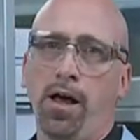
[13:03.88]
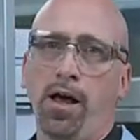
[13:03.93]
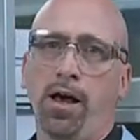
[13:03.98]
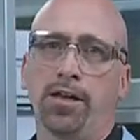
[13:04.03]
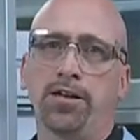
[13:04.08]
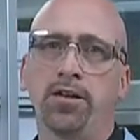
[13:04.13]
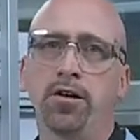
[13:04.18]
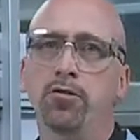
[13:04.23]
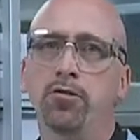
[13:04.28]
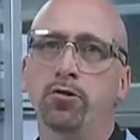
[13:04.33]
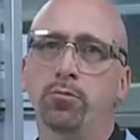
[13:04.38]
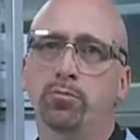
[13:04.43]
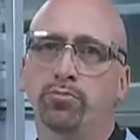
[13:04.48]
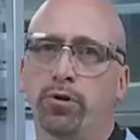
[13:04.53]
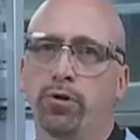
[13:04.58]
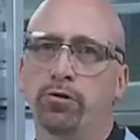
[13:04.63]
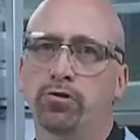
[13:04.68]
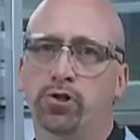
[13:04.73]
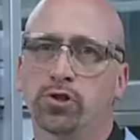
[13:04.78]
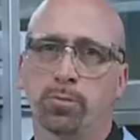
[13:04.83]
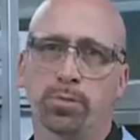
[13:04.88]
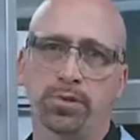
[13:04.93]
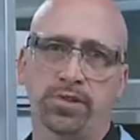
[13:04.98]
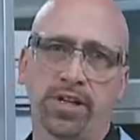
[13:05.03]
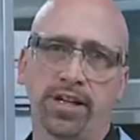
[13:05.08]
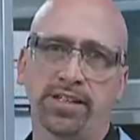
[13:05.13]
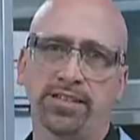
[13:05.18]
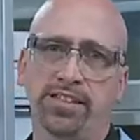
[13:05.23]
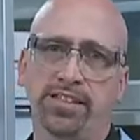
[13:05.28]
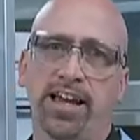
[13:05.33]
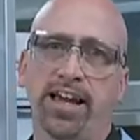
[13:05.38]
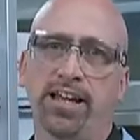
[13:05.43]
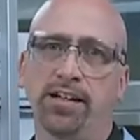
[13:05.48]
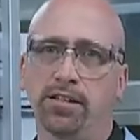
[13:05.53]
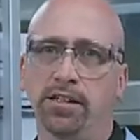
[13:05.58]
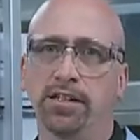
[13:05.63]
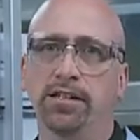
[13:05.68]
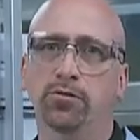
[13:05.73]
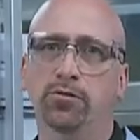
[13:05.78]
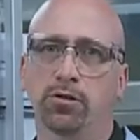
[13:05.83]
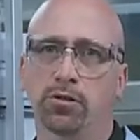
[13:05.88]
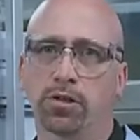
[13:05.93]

Another approach to protect the analytical